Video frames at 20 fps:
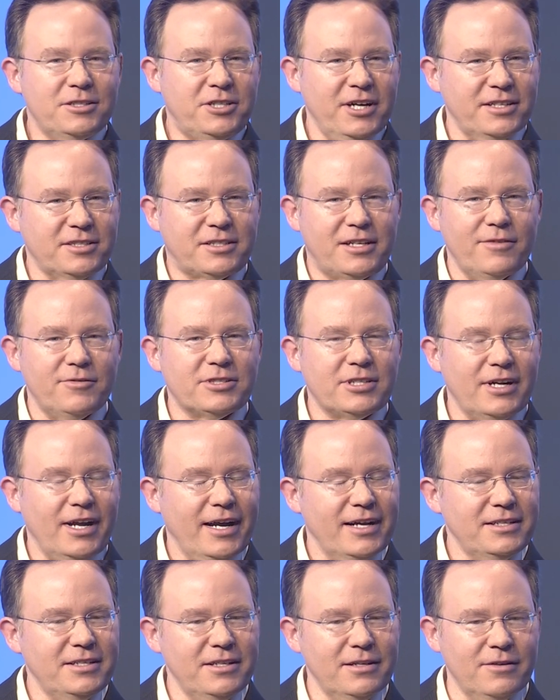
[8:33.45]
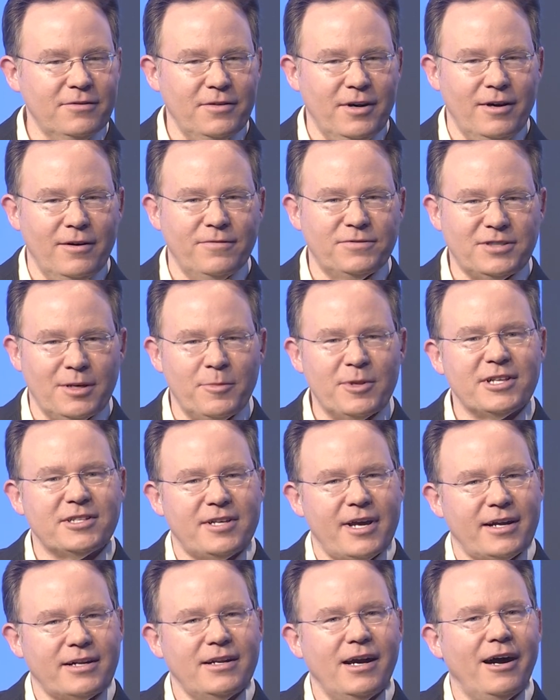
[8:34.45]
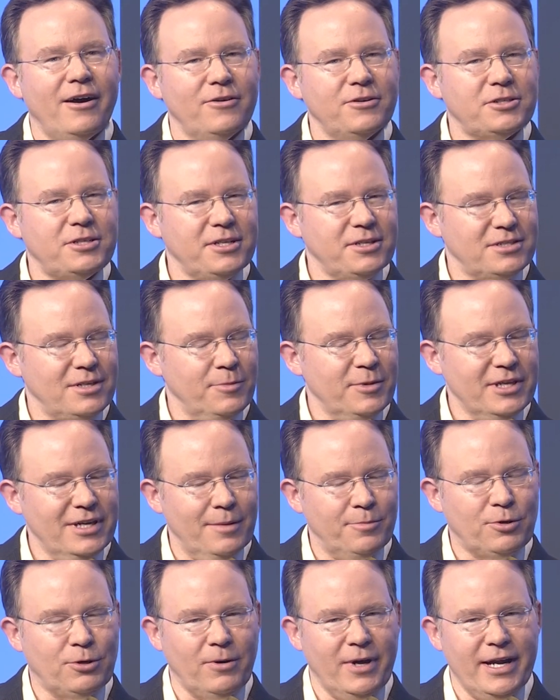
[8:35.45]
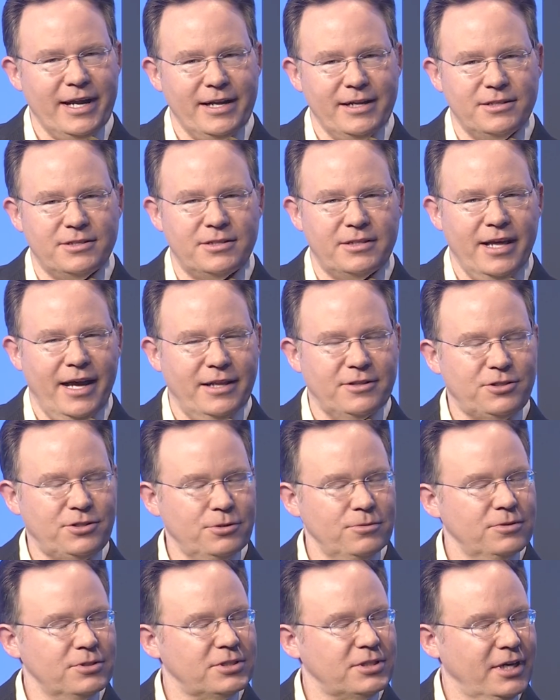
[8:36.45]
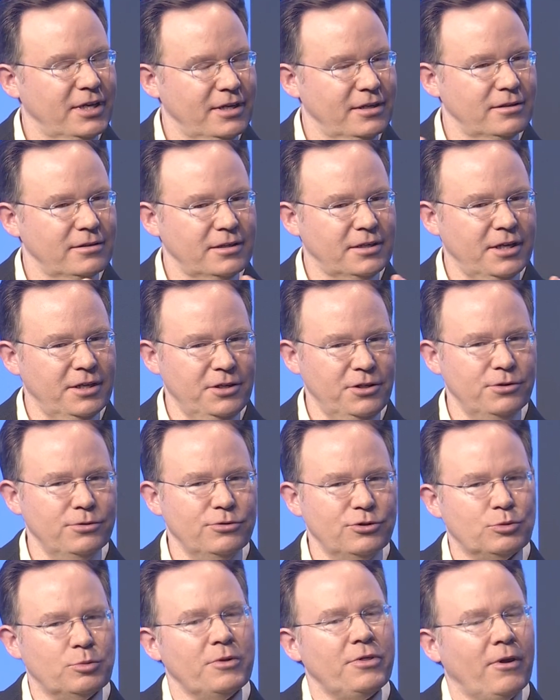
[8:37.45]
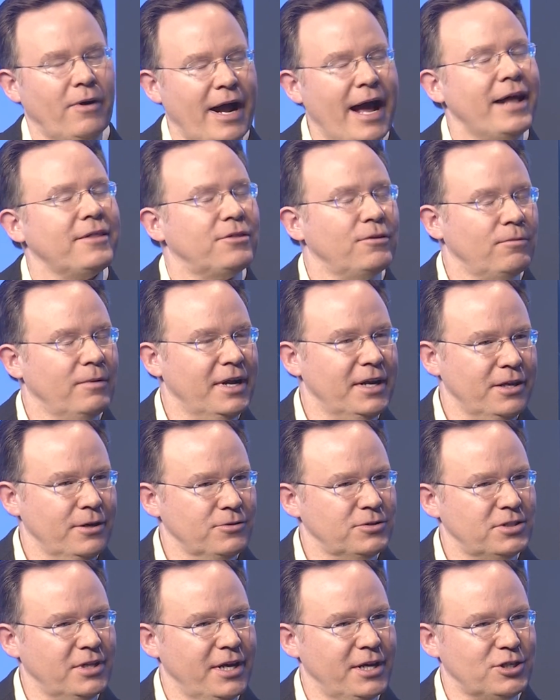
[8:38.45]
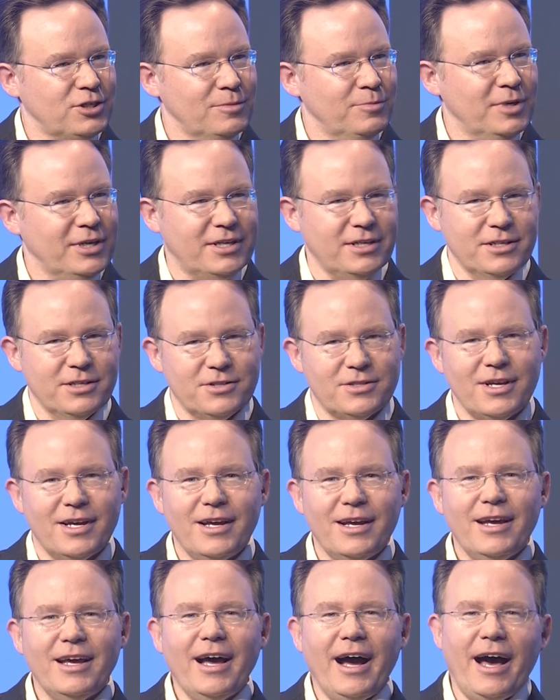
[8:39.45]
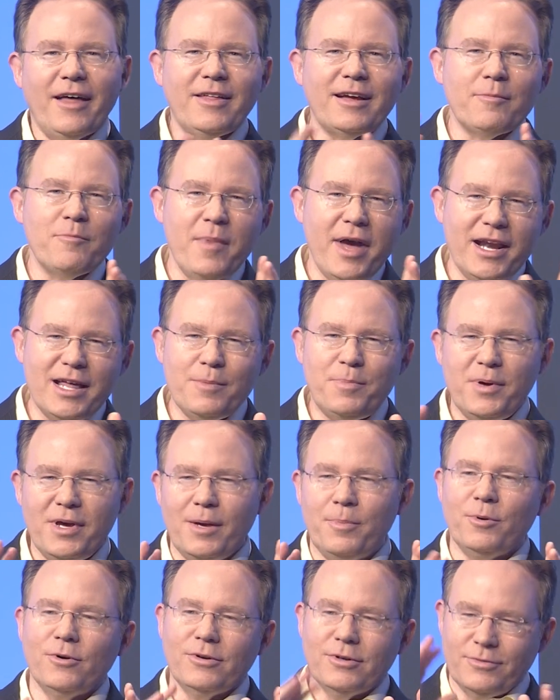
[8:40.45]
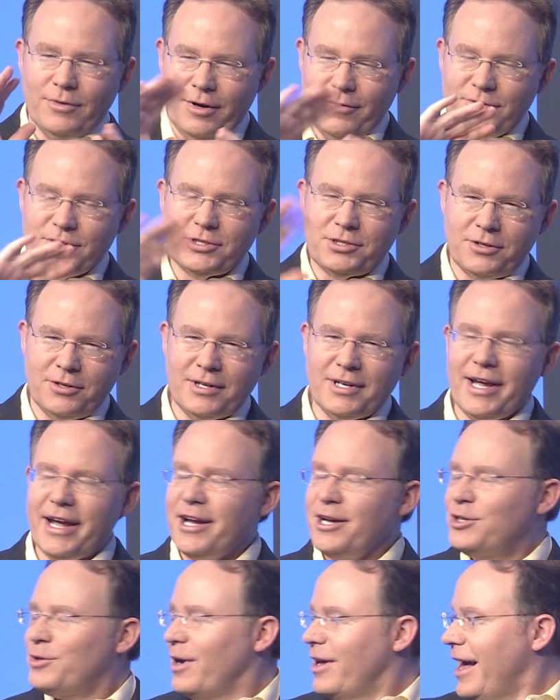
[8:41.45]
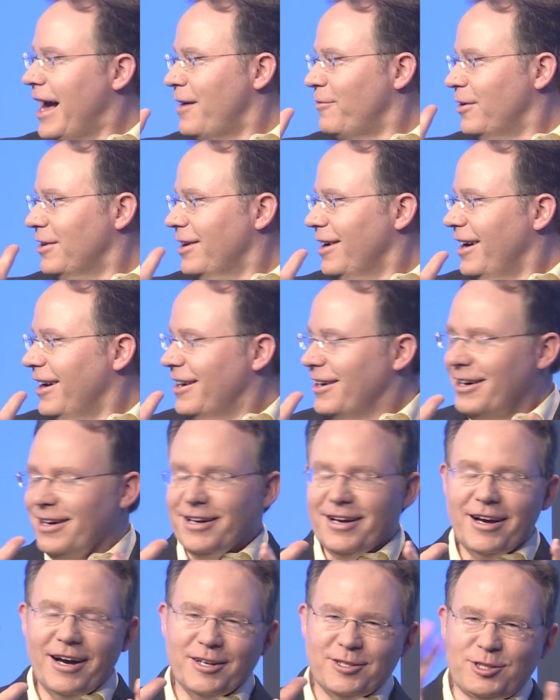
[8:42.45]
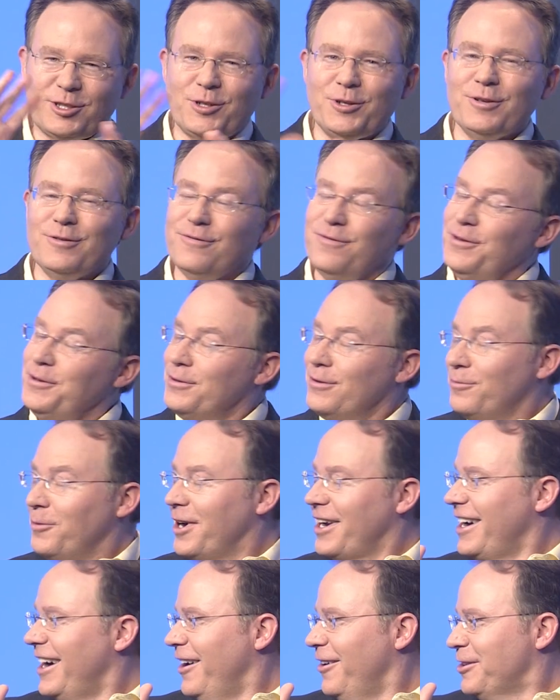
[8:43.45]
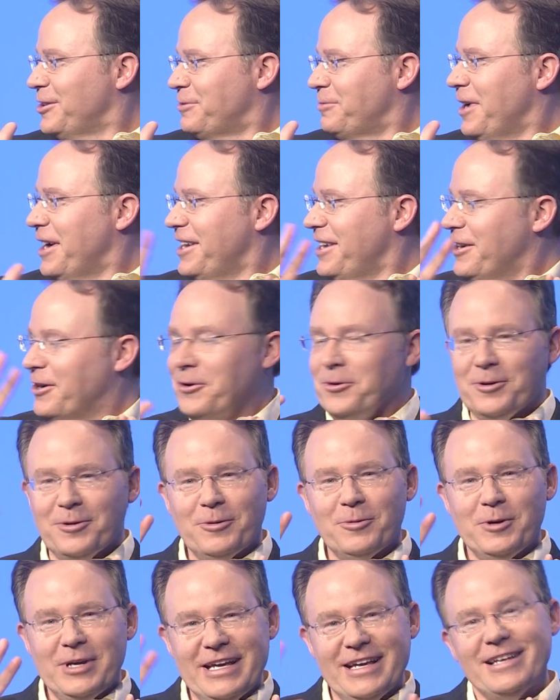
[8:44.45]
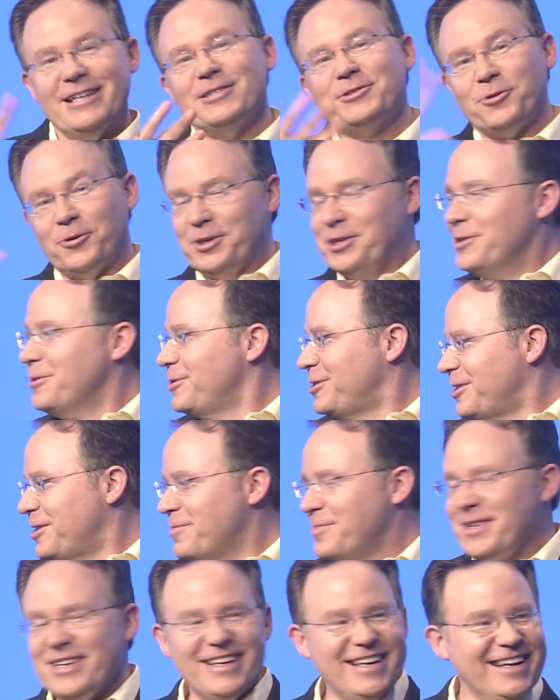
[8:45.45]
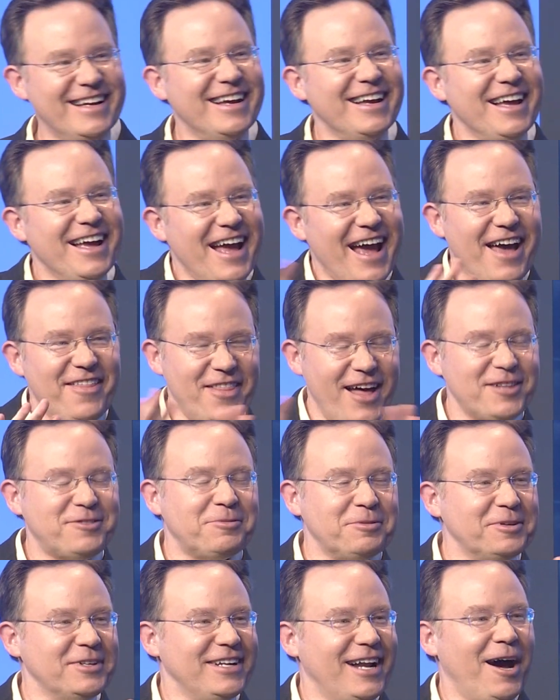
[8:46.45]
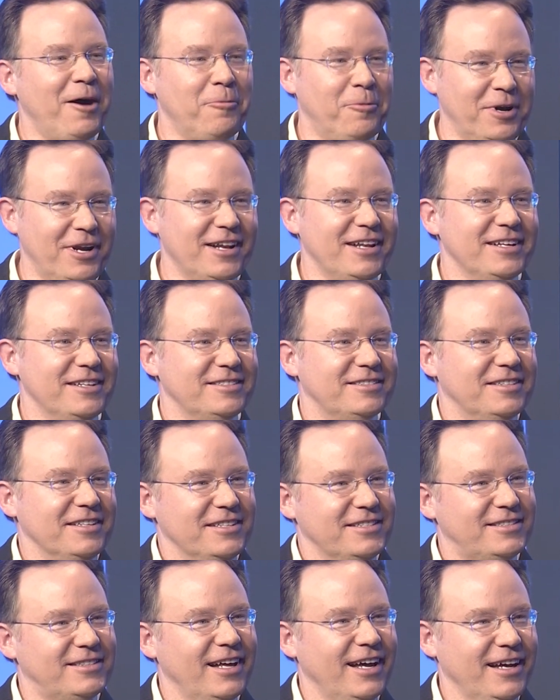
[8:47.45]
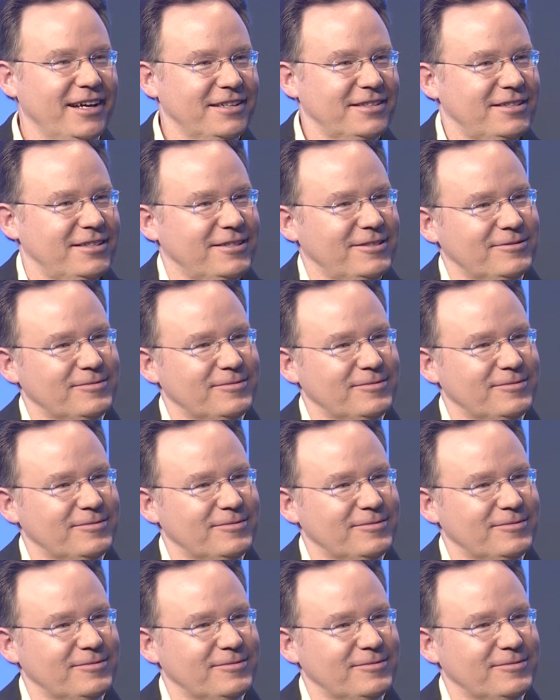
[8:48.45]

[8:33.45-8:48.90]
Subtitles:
Jess, give us an idea of some of the technology and some of the upgrades that students can use when they're at the radio station, because I think many people of a certain age have a certain view of what college radio is or used to be, and that's really not what it is these days.